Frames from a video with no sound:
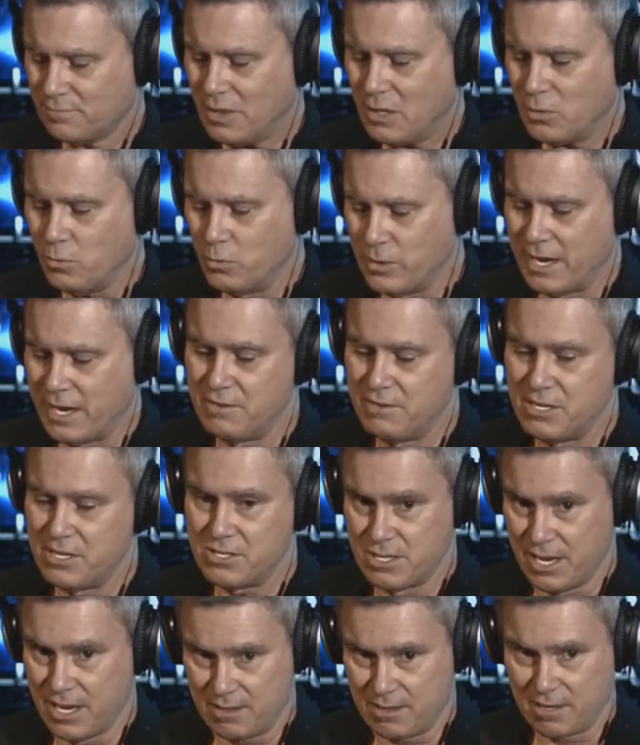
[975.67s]
we have this
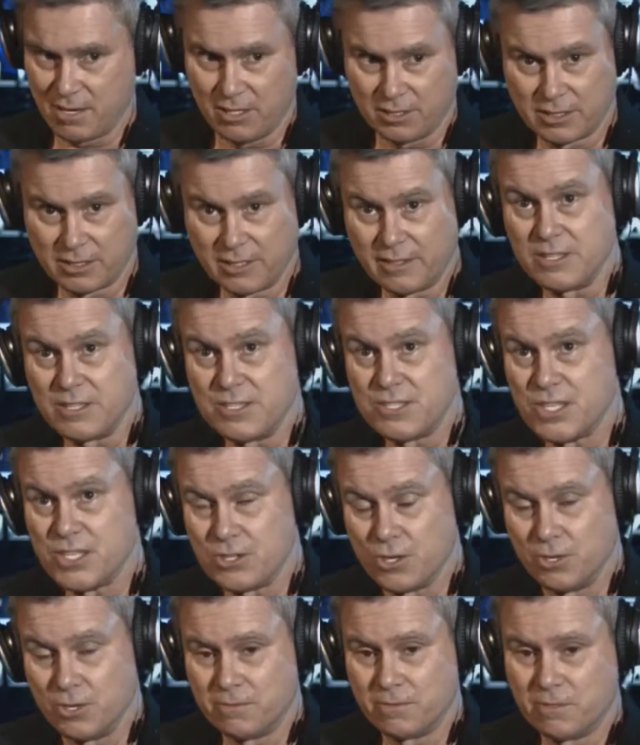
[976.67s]
death cult that
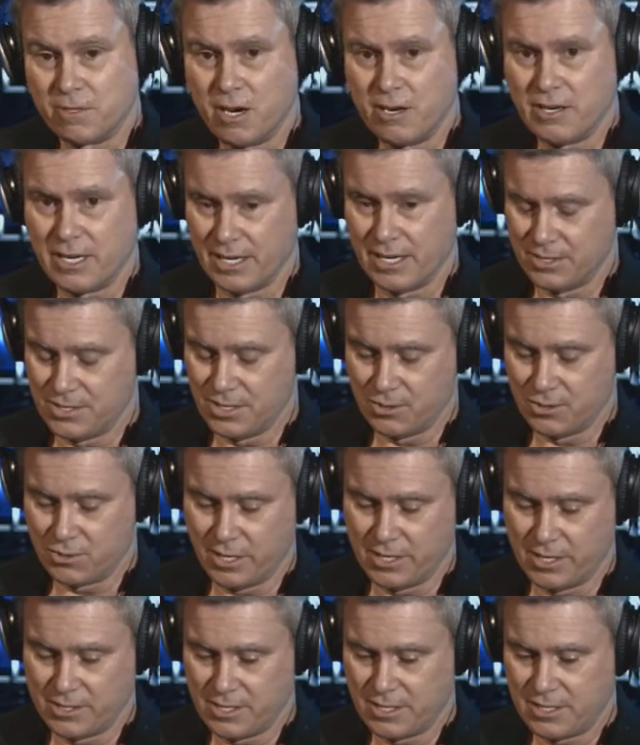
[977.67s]
sits over our heads and
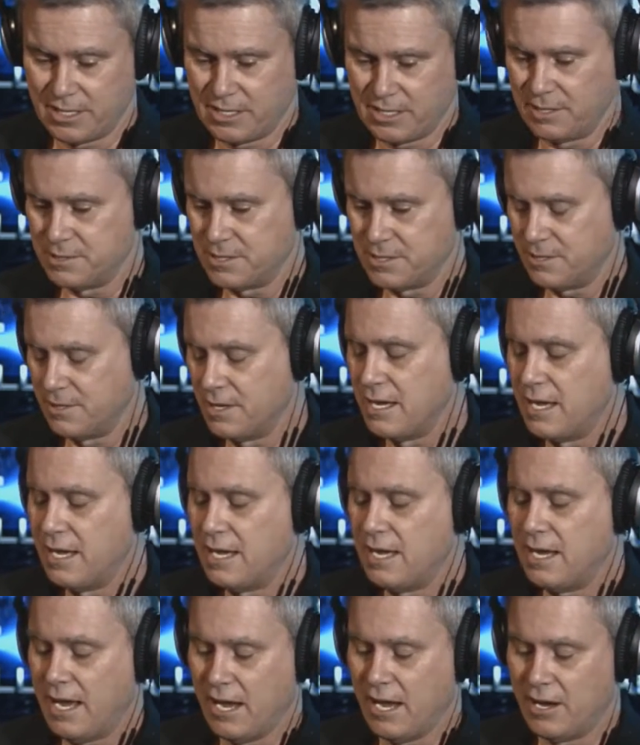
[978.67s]
tries to tell us
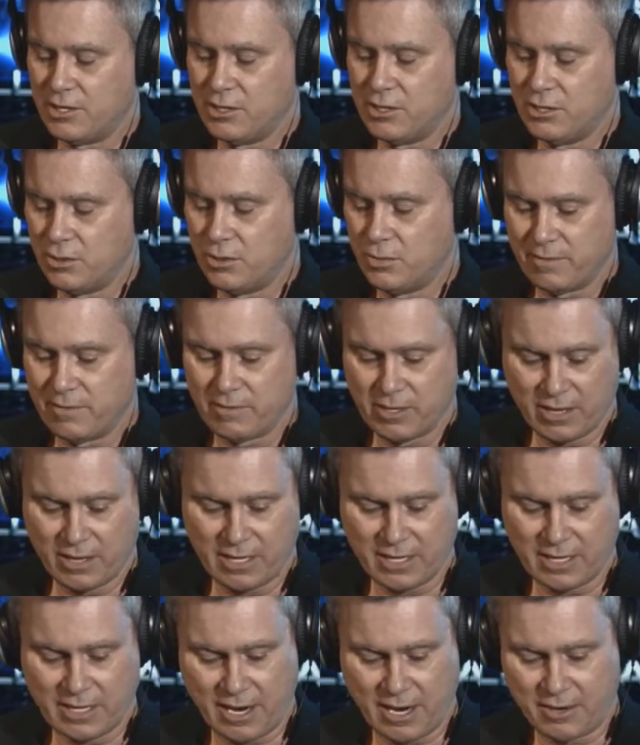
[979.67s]
how to do
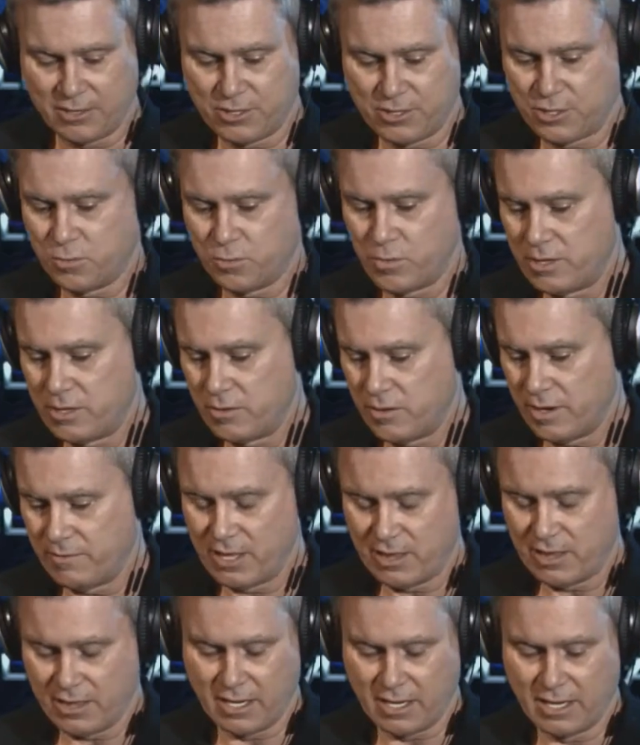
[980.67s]
everything and how to surrender
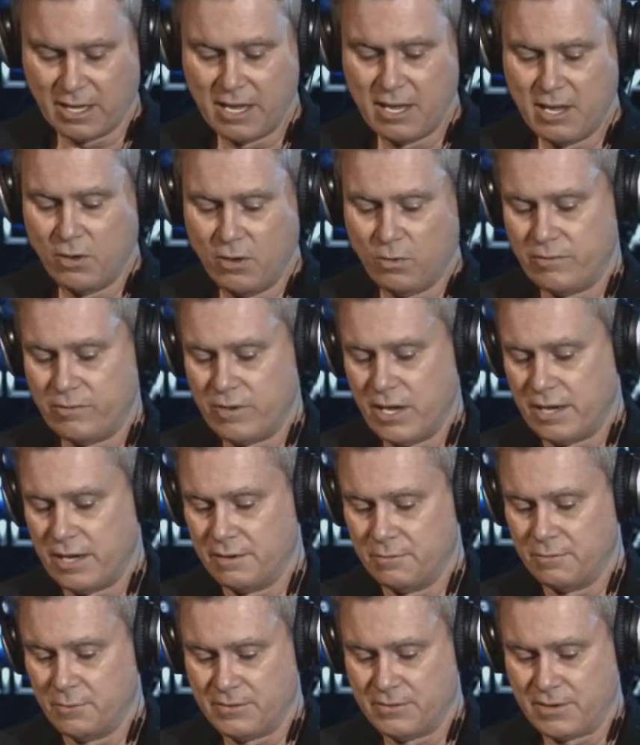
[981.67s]
everything. We've got
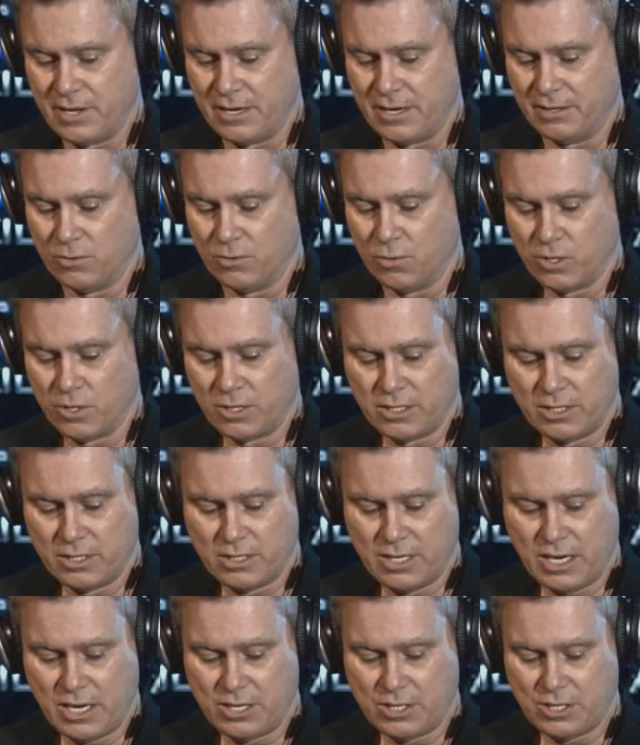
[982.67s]
an
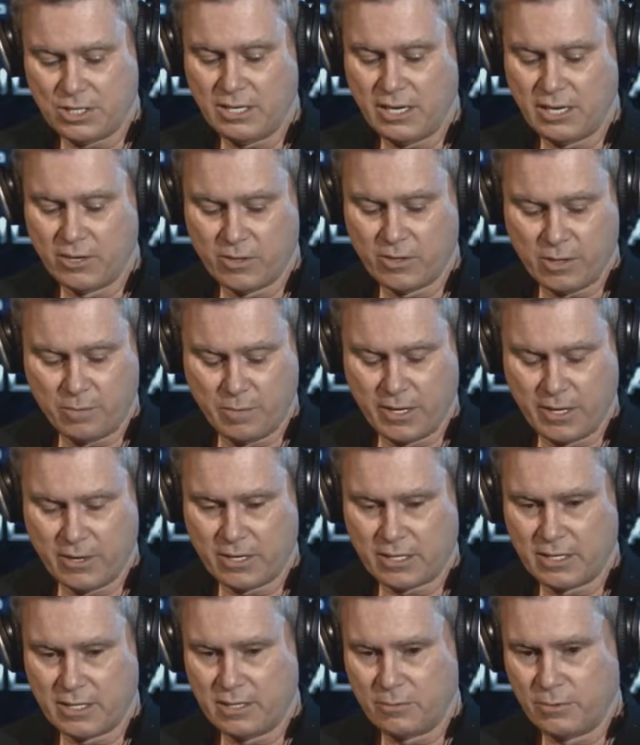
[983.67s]
organization here in
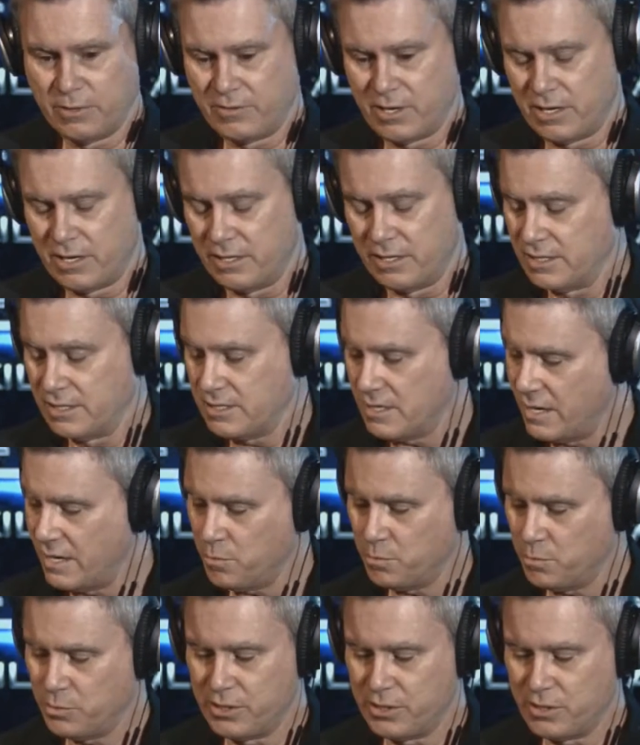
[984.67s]
America. We've got an
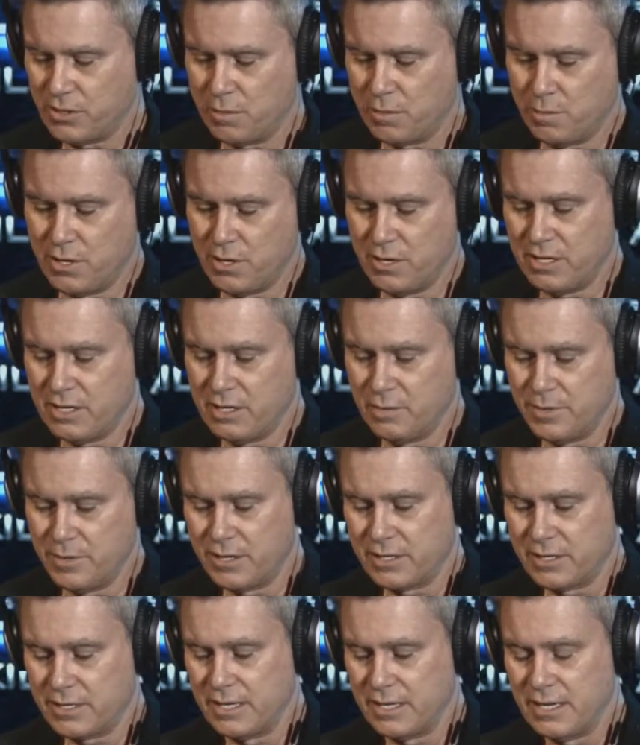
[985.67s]
entire political party in
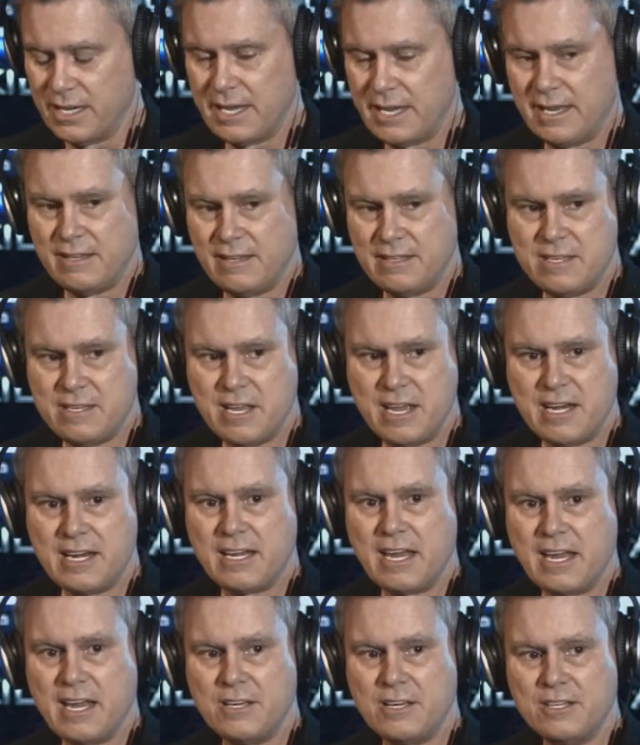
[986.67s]
America
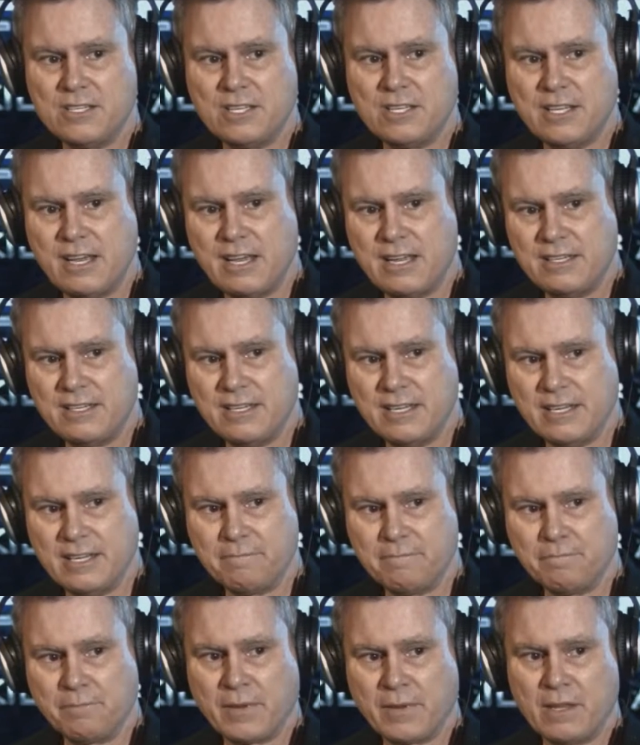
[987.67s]
dedicated to the
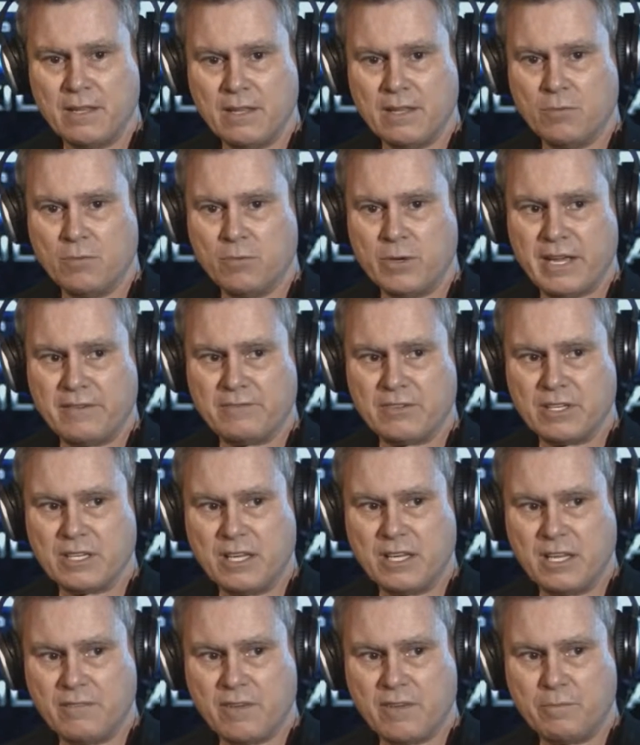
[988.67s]
idea that we have to
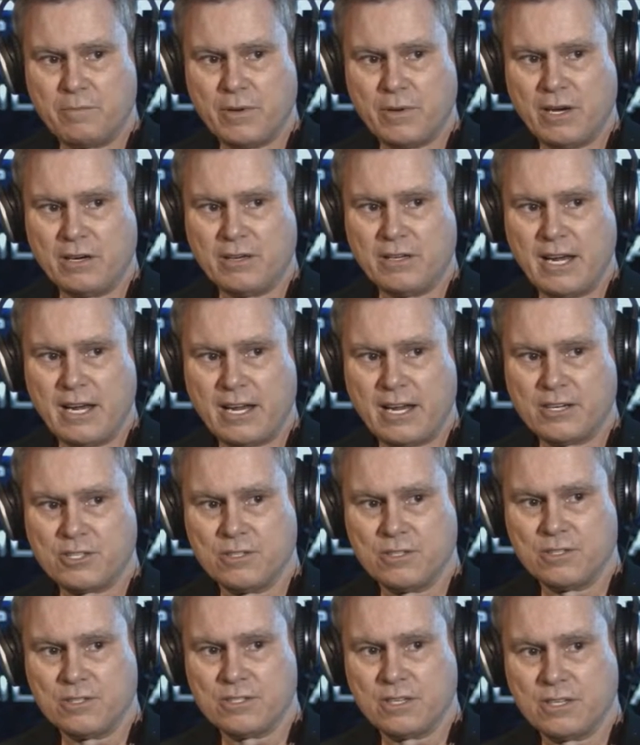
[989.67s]
give up our
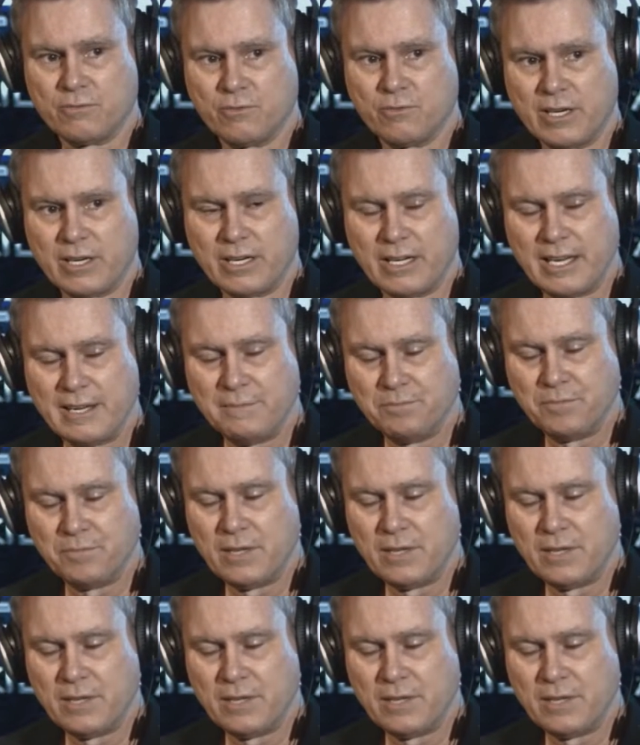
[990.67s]
national sovereignty